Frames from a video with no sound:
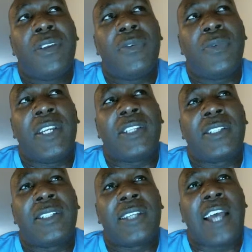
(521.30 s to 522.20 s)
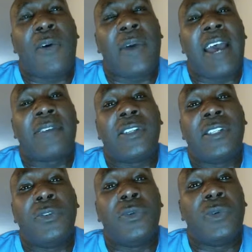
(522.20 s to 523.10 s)
which I would have to
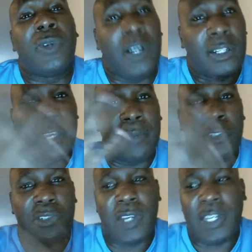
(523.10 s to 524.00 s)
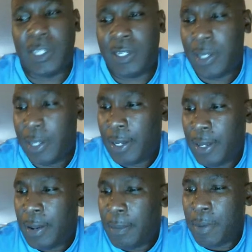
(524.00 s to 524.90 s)
do a demonstration,
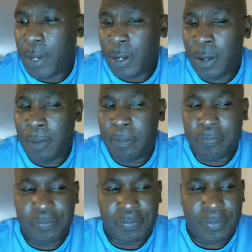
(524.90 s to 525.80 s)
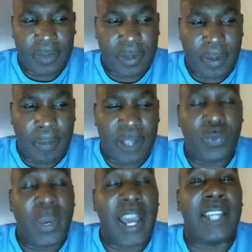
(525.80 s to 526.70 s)
but the best
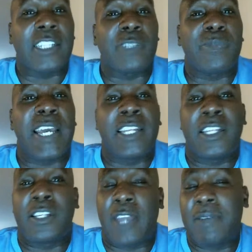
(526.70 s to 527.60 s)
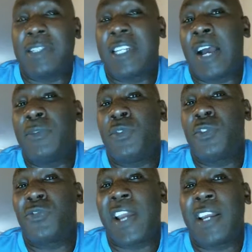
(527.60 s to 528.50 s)
way I can explain it is every time you
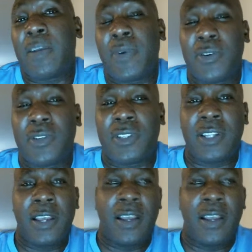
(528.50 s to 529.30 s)
strike a person,